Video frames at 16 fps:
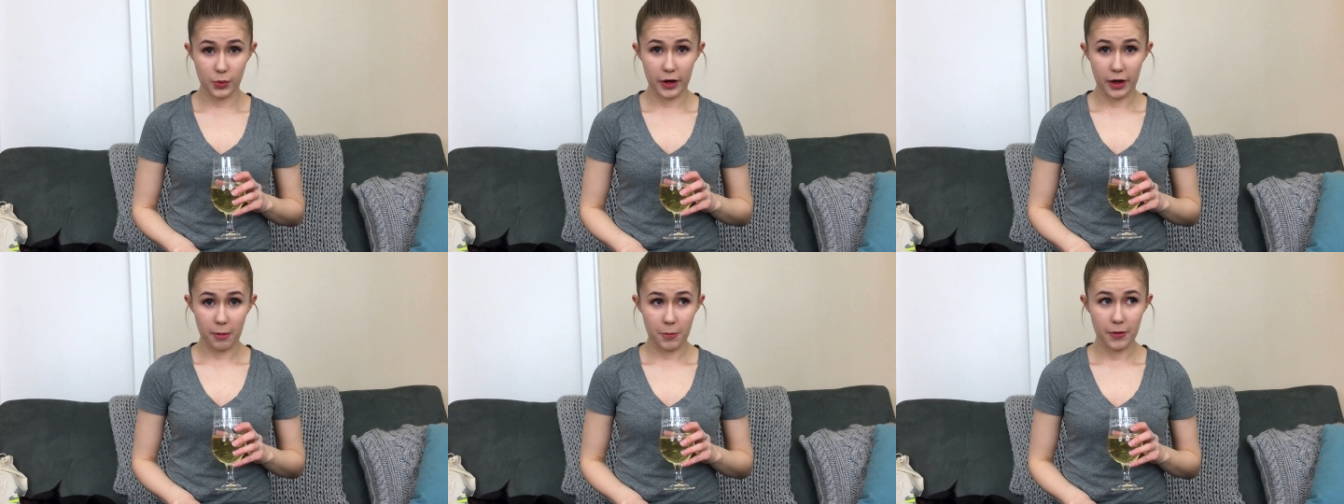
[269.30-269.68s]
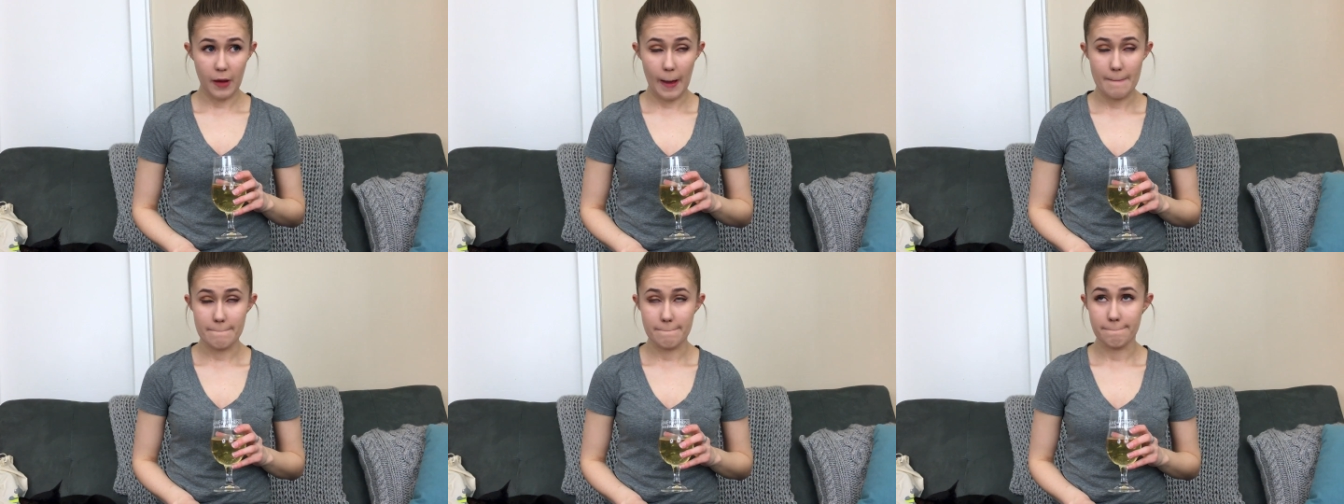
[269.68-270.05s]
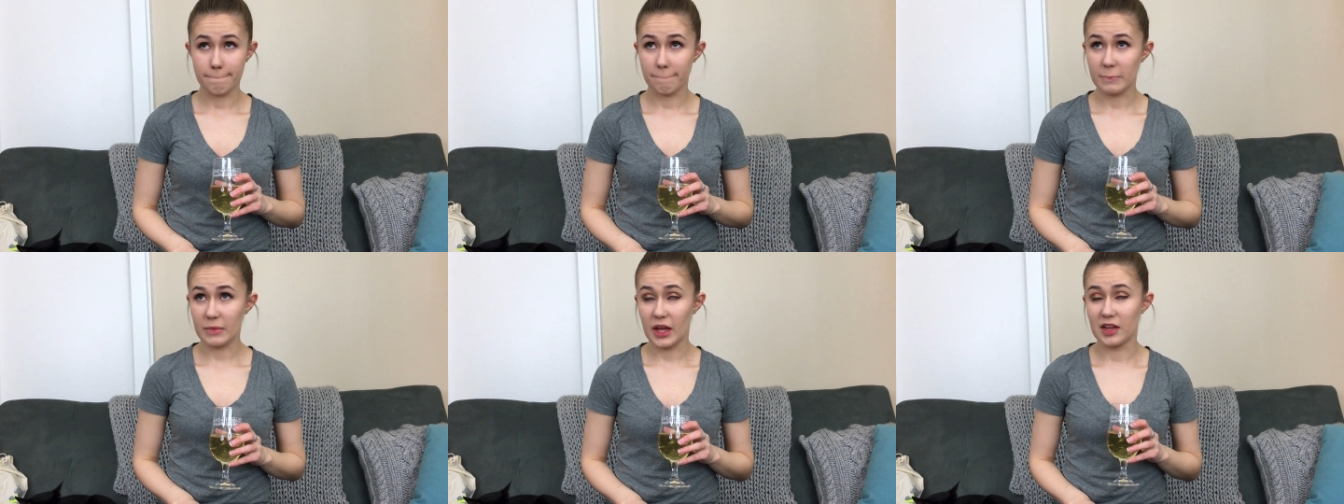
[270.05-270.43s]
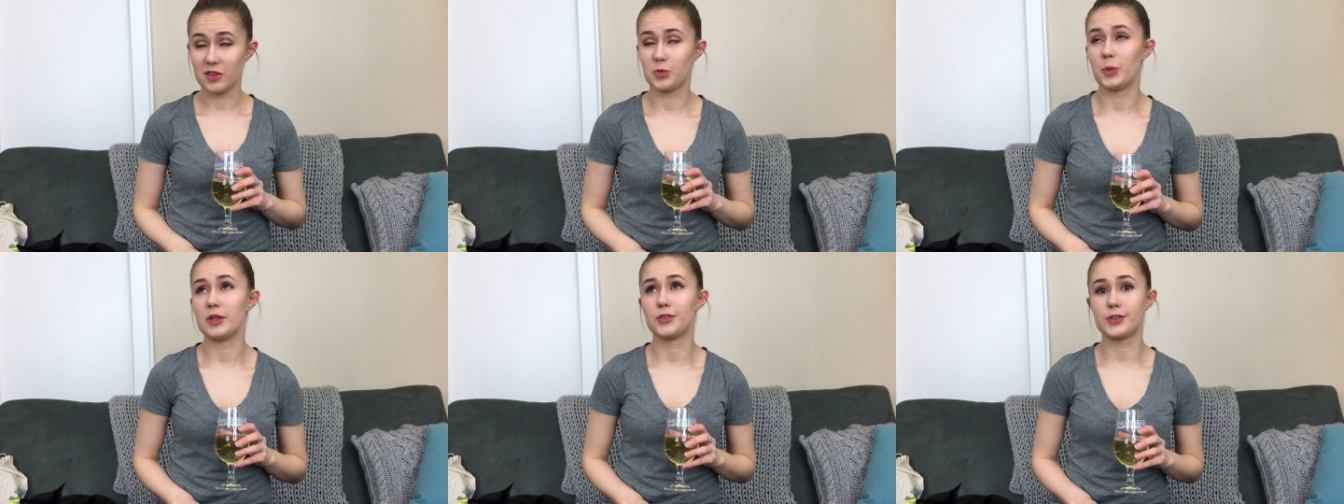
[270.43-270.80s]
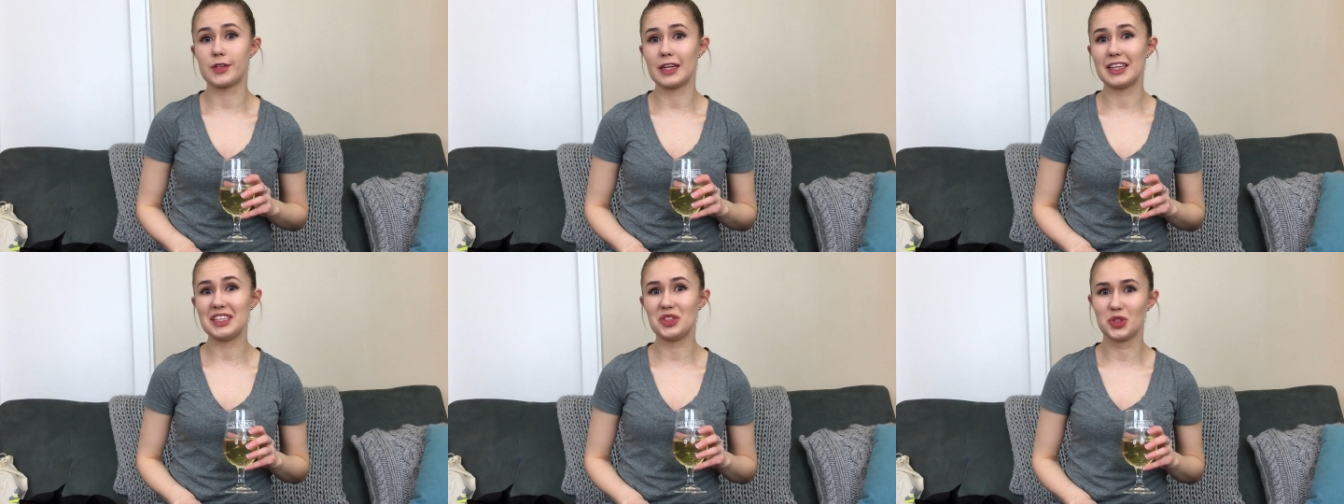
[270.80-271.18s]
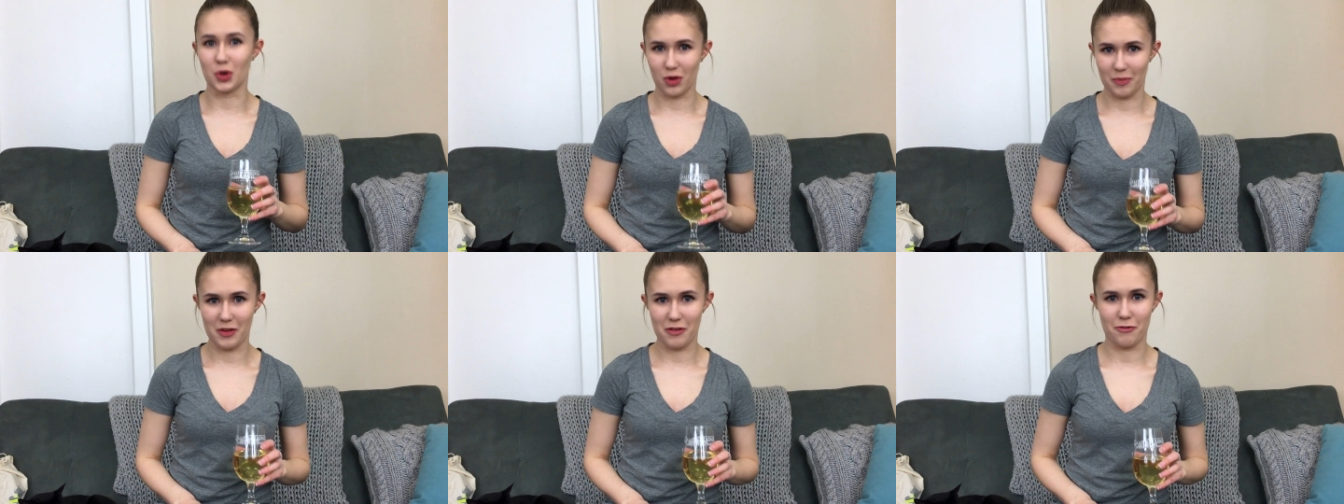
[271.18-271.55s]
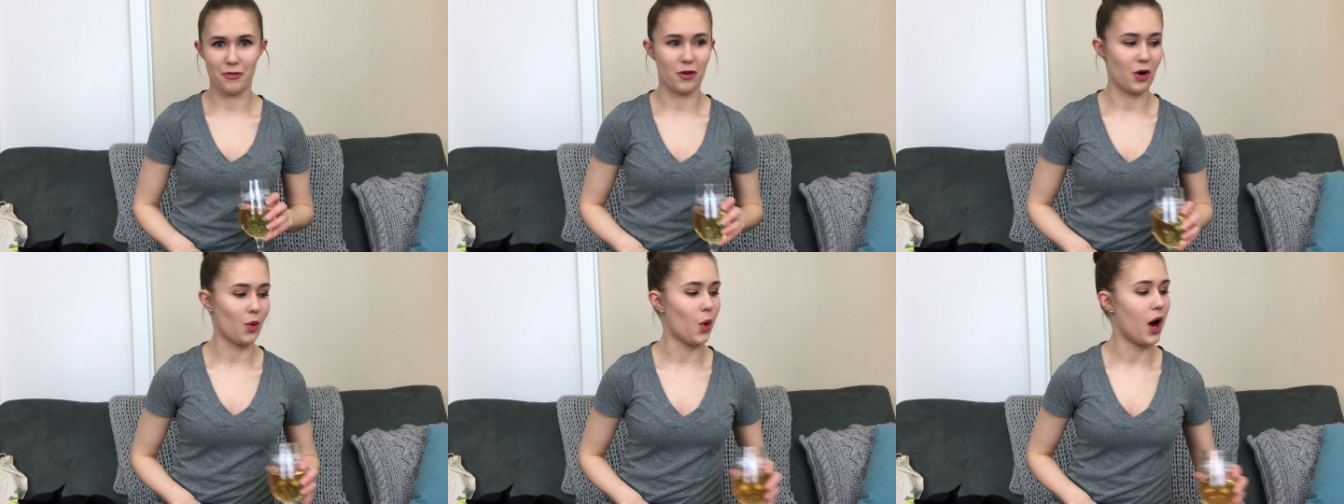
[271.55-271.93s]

whip has been sitting dormant for a